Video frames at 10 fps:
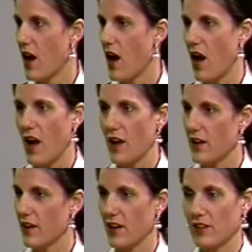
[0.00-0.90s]

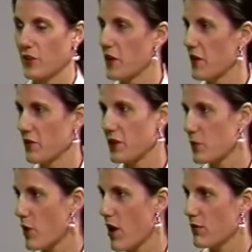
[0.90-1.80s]
I don't have any
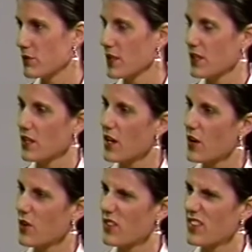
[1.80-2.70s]
problem saying, you
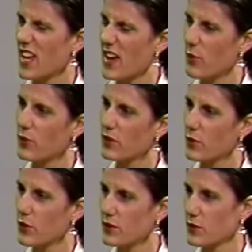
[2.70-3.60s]
know, that really
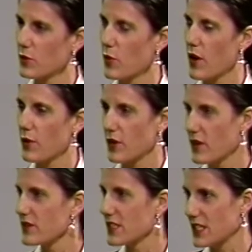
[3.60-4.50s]
wasn't quite what
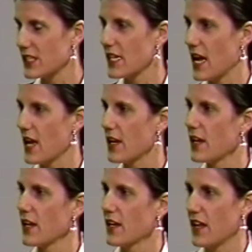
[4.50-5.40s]
I was getting at.
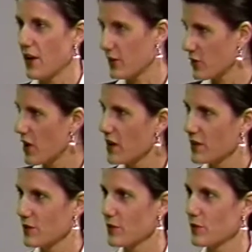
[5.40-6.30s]
And I'll try
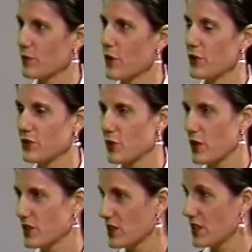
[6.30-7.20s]
and pose the
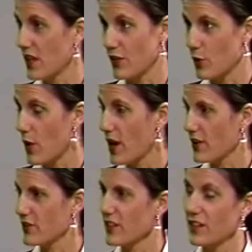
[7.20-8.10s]
question another way,
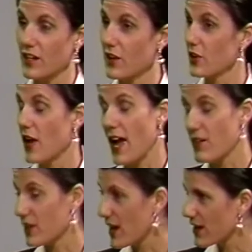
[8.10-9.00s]
or say, you know, you
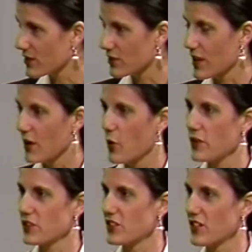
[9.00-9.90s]
haven't answered that
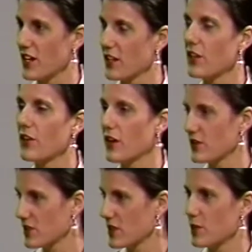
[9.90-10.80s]
question yet. You know, and I'll
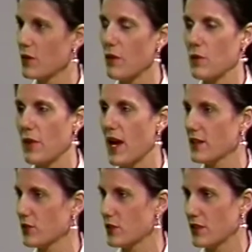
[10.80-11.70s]
just keep coming
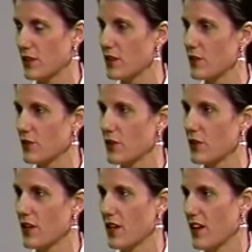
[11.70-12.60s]
back to it in the interview.
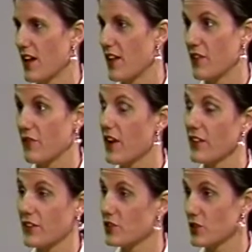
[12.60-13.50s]
And then finally
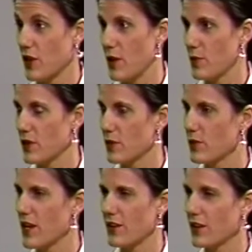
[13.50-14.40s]
I'll just try and pin them
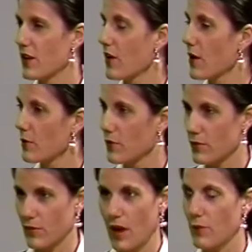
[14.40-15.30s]
down. You know,
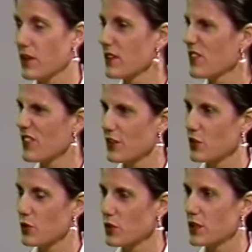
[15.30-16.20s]
I'm getting the feeling
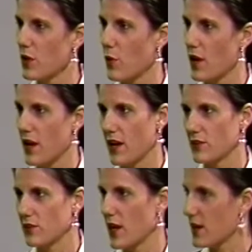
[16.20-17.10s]
you really don't want to
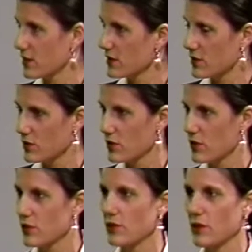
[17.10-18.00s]
answer that. Is this true?
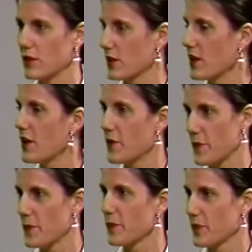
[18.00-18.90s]
Or, you know,
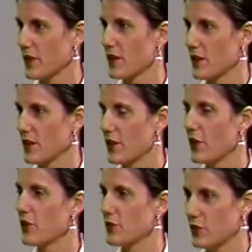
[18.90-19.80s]

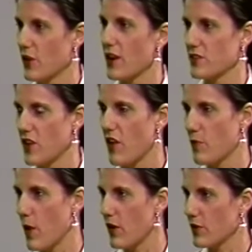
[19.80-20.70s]
you just try and
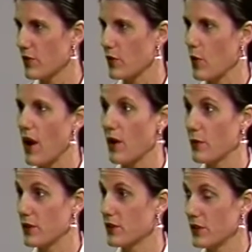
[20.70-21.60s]
softball it for a while,
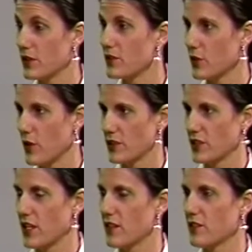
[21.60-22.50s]
but you need your
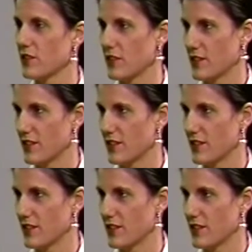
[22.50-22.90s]
question answered.